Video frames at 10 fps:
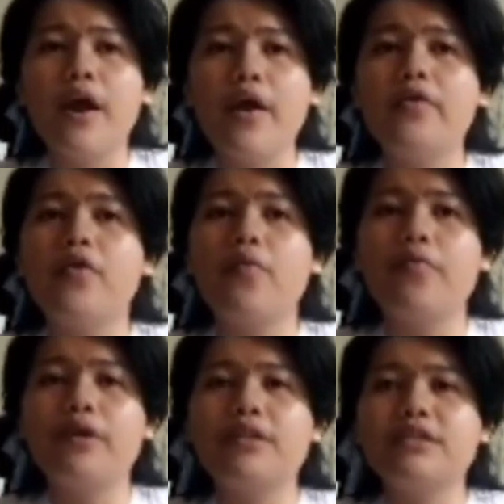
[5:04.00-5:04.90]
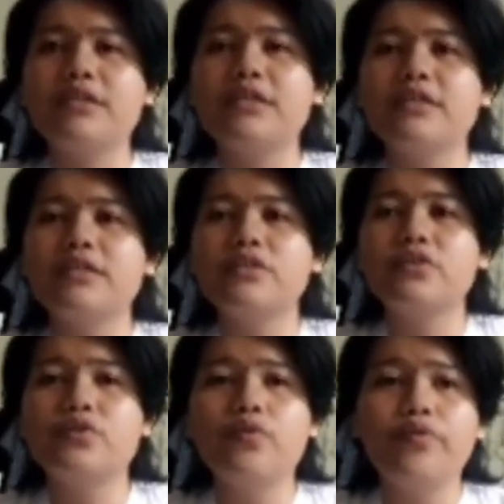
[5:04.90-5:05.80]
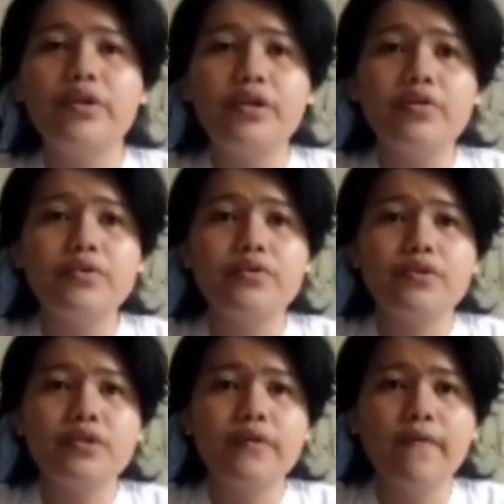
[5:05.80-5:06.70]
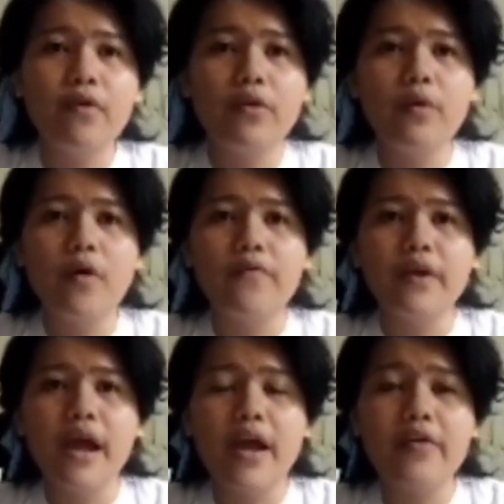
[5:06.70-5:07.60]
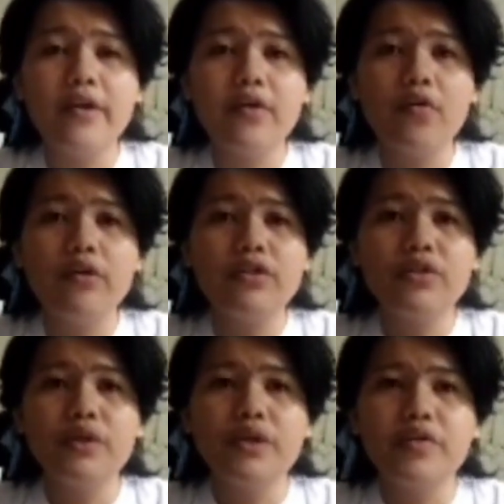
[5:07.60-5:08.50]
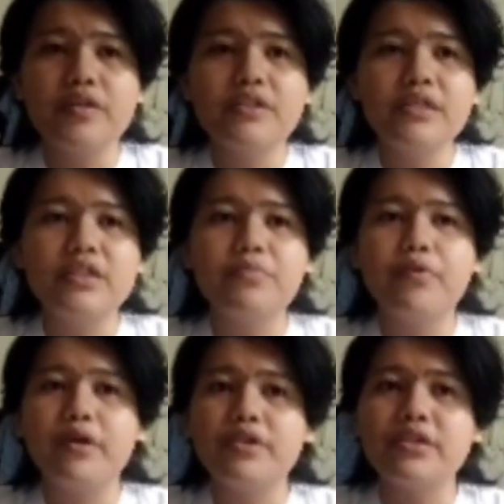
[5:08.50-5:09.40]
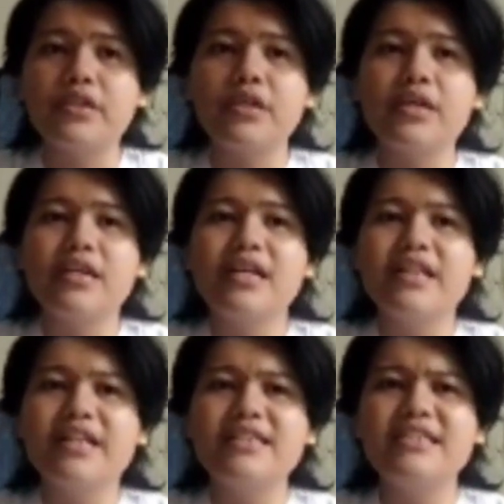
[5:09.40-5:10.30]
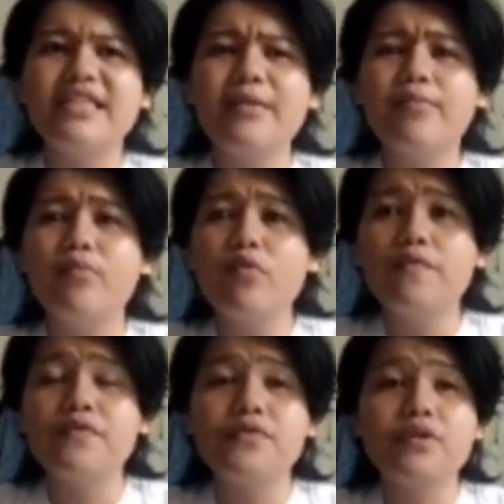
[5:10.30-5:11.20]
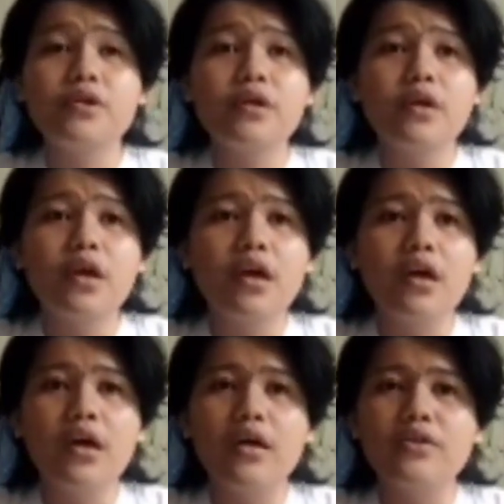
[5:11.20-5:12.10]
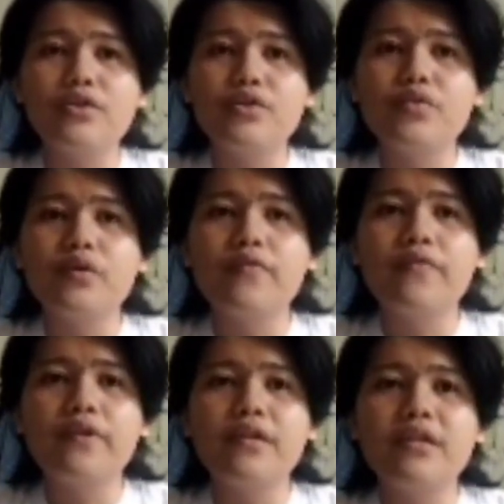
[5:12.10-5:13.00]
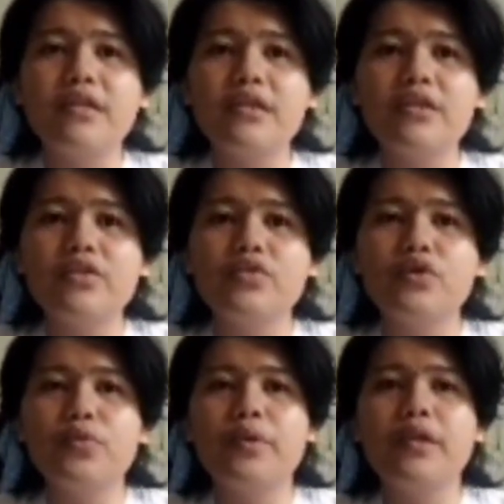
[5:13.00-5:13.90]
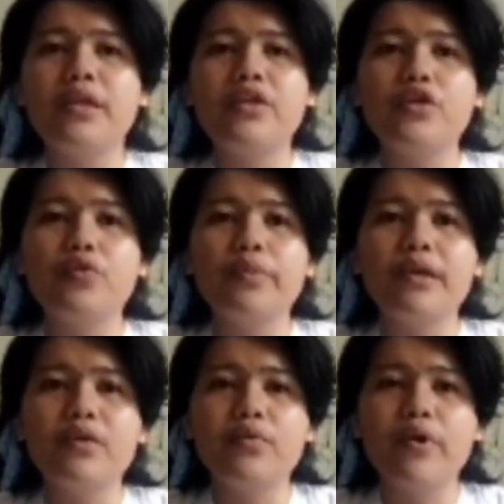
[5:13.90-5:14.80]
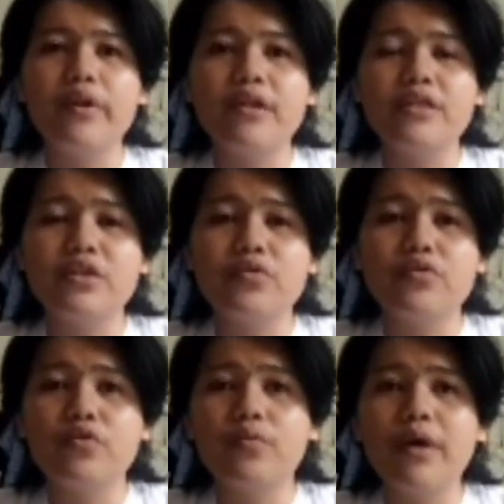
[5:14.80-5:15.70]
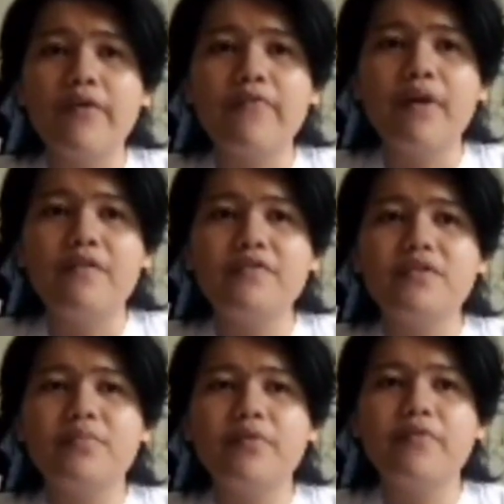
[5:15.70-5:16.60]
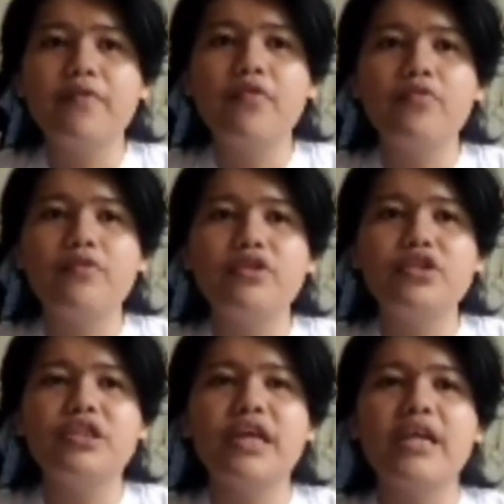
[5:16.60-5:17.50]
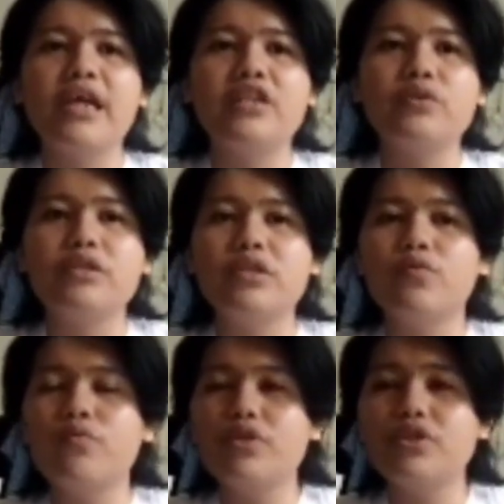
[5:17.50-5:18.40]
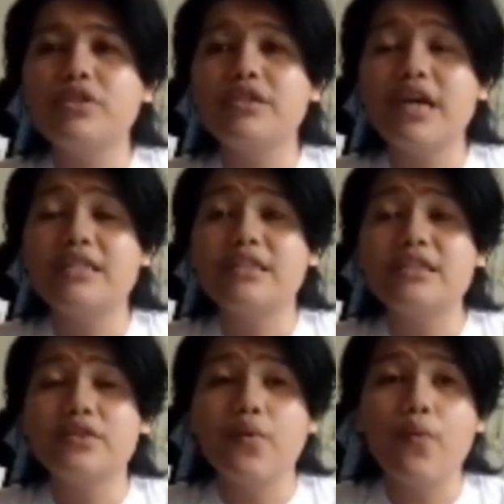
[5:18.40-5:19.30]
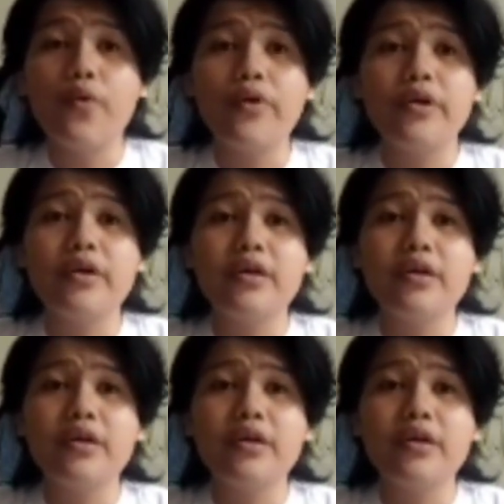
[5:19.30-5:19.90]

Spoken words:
air compressor to reduce the volume of the air in order to increase its pressure. This then moves through a filter into pneumatic tubing where it's controlled by valves before reaching an actuator which does the work